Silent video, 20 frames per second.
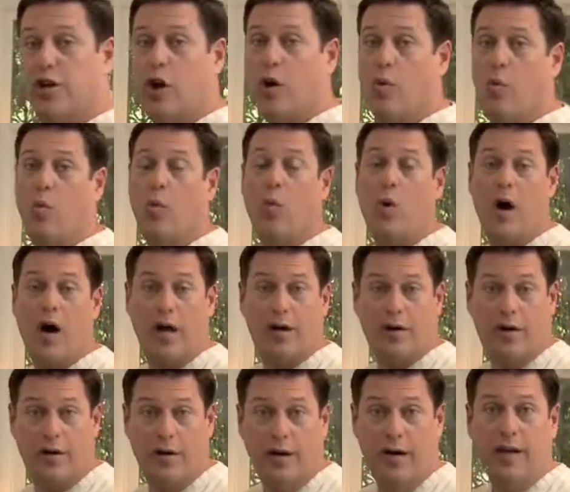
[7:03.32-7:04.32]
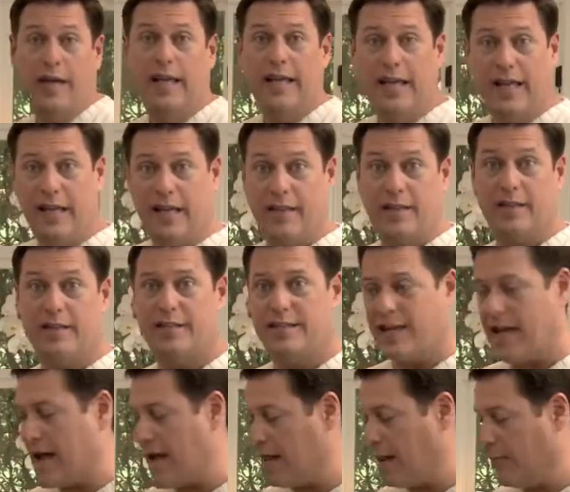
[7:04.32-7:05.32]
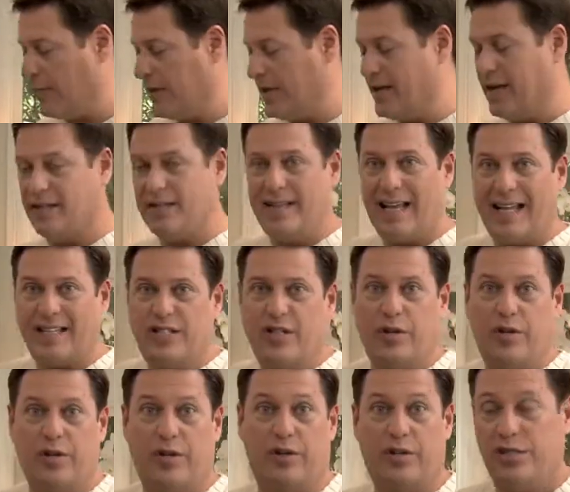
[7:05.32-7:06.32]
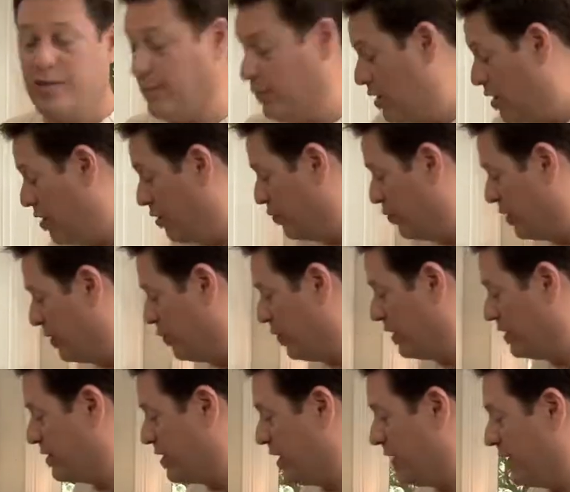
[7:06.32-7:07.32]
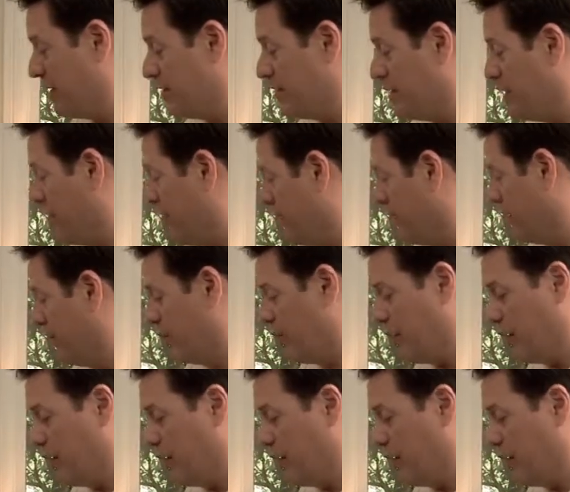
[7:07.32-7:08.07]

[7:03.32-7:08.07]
no water in the scallop, because that's going to explode once it hits the olive